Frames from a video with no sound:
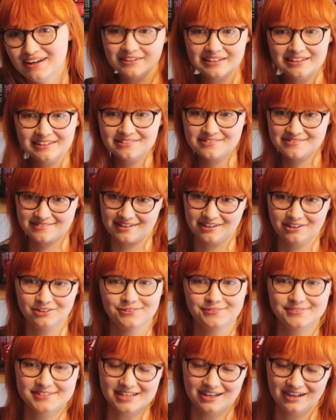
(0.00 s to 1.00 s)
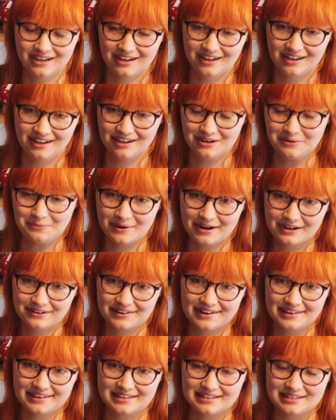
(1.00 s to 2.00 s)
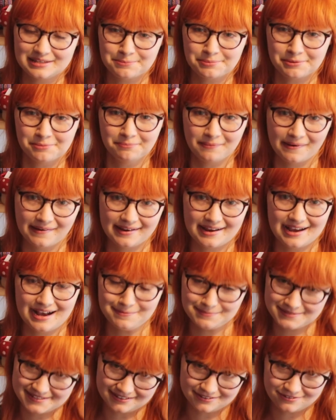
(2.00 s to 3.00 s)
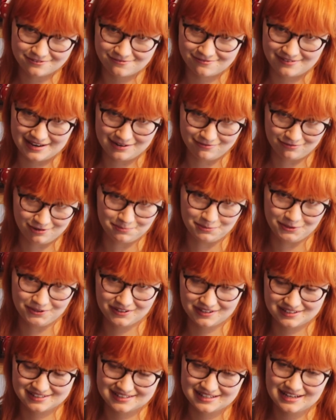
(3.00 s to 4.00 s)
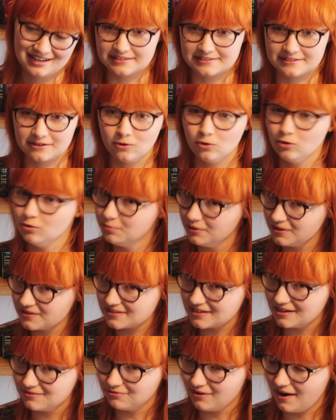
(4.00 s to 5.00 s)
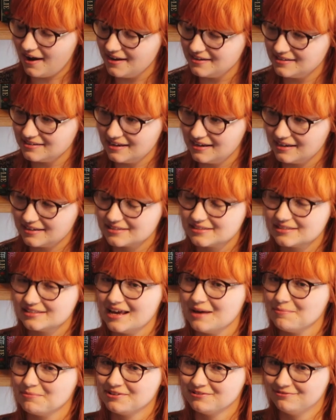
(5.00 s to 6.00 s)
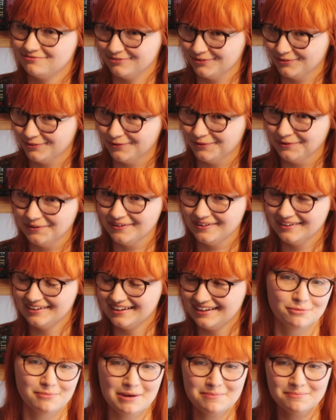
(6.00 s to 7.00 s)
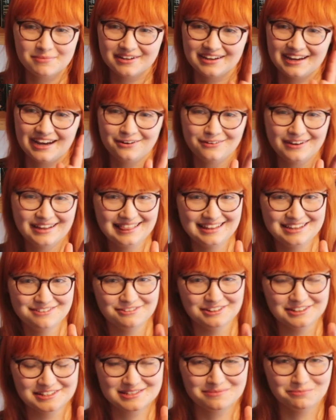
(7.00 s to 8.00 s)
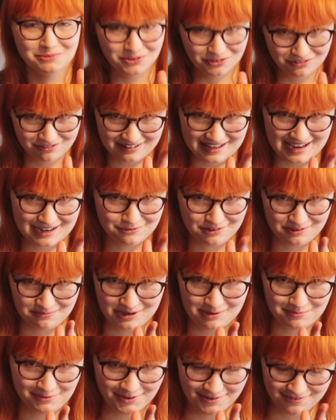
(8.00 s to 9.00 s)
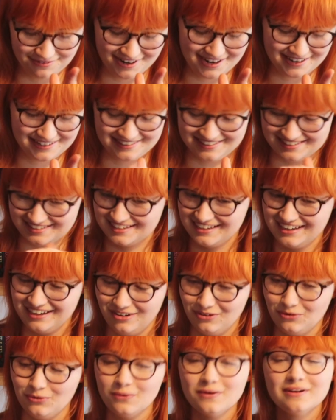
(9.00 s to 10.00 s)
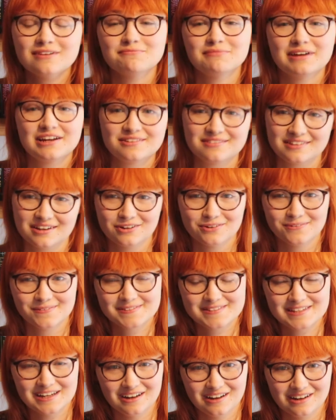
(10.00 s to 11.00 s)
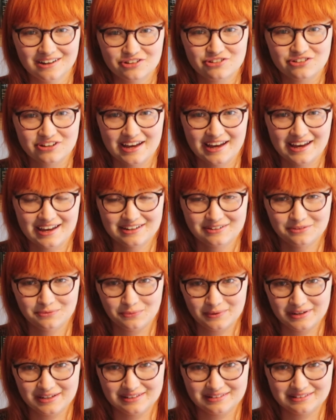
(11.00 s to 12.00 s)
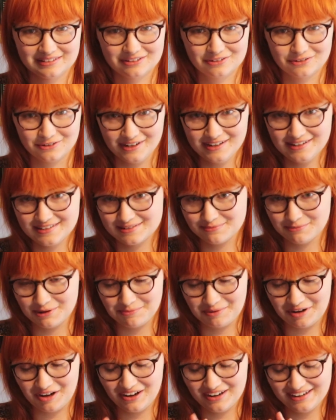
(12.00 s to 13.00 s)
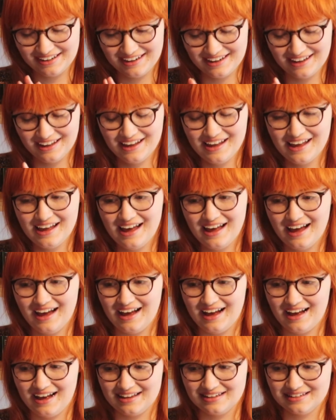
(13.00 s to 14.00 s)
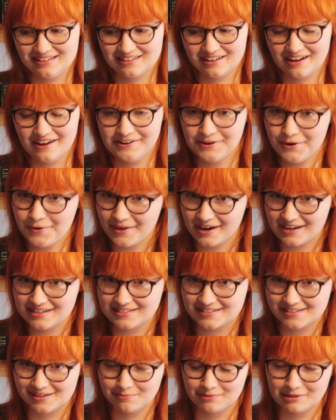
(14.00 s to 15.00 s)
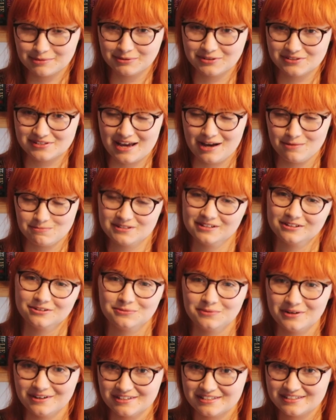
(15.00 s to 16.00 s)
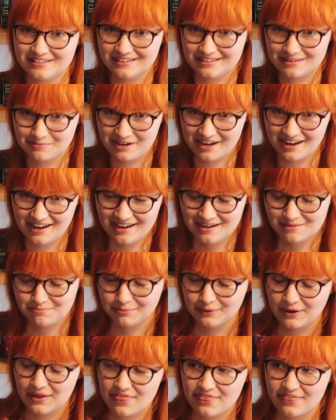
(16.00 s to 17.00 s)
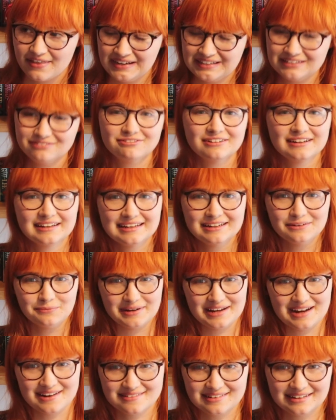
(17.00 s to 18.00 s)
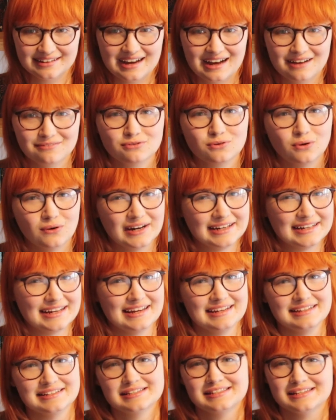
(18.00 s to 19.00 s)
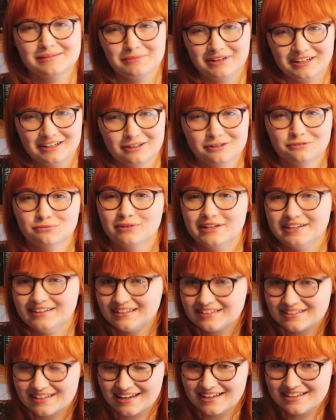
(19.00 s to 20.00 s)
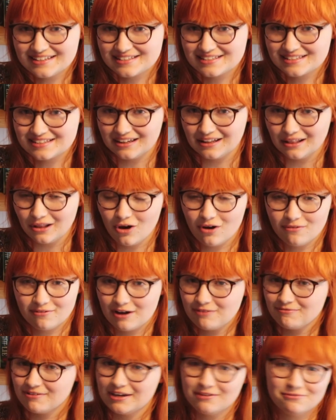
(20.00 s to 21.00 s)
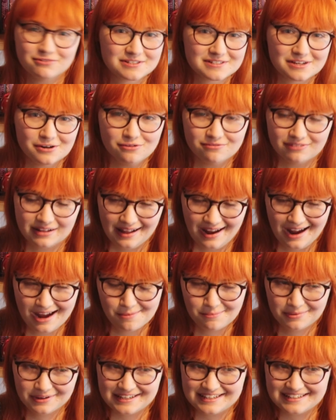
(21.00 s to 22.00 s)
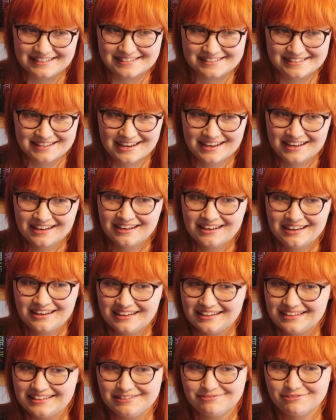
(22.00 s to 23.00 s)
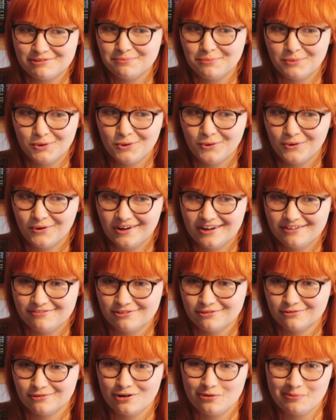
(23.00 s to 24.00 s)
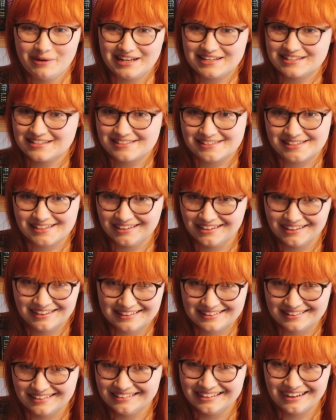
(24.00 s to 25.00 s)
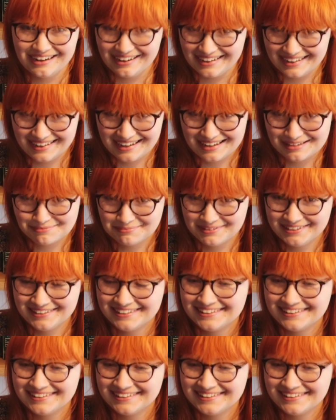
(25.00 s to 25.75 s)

These shelves are where I keep my absolute favourite books. These are all books I've read except for, remember how I live in a small flat with my boyfriend? All of my shelves are shared with Chris, my partner, and I know that is some people's absolute worst nightmare, but thankfully we actually have quite a similar reading taste. A lot of our favourites overlap. He's even more of a romantic-y girly than I am.